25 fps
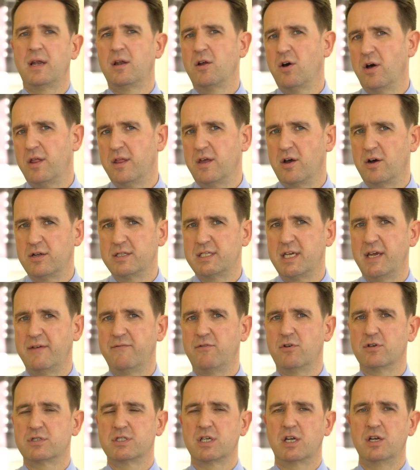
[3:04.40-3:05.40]
like the idea of
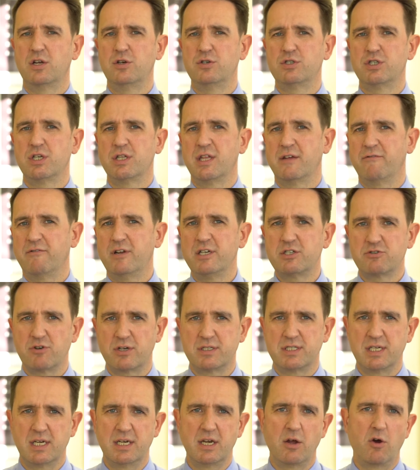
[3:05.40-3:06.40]
your solution, they're
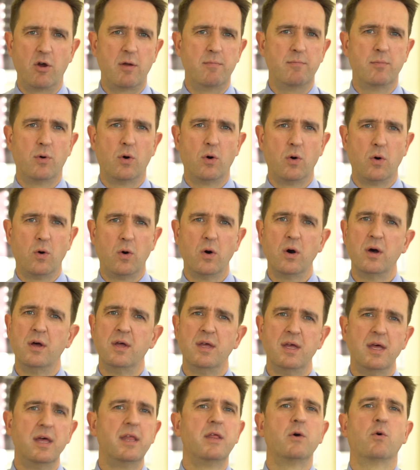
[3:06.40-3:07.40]
interested in knowing more,
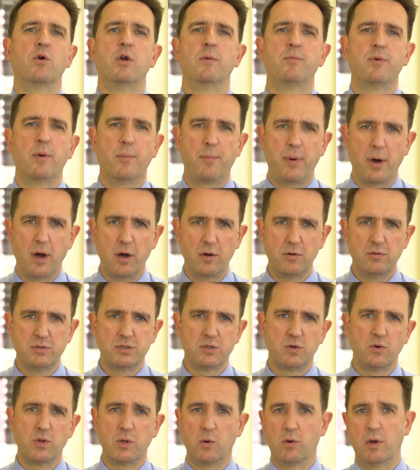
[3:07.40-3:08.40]
they want a
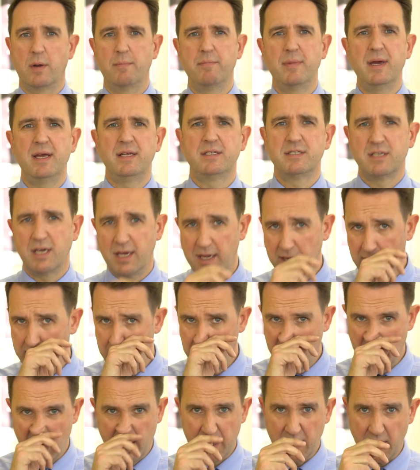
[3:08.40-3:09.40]
proposal, they want a meeting,
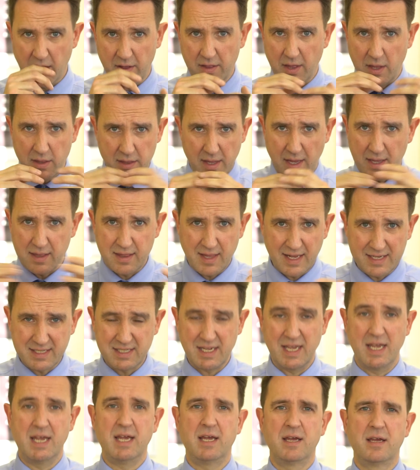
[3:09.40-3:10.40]
they're
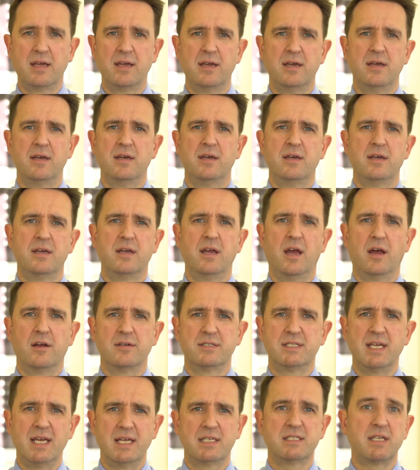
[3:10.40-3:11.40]
seeing
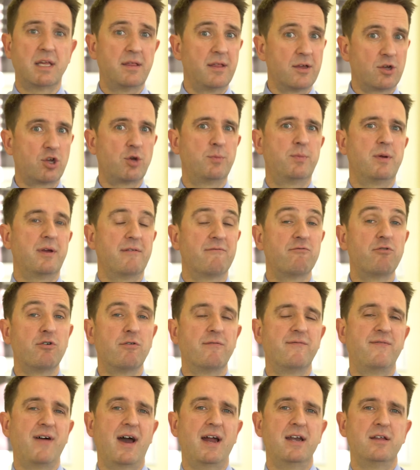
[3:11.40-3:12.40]
something that could be of real
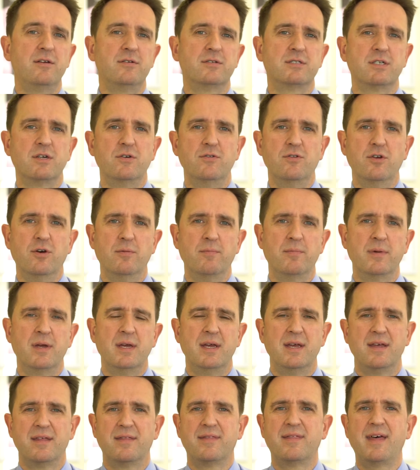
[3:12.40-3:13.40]
value to them.
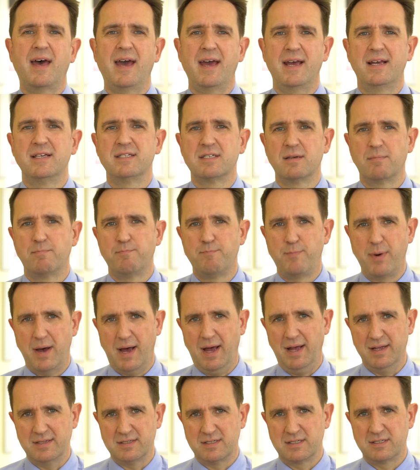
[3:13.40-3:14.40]
That is a
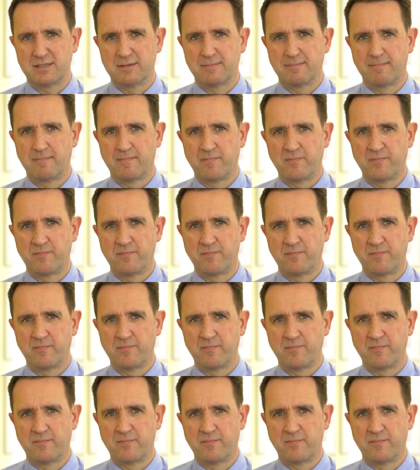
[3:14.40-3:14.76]
buzz.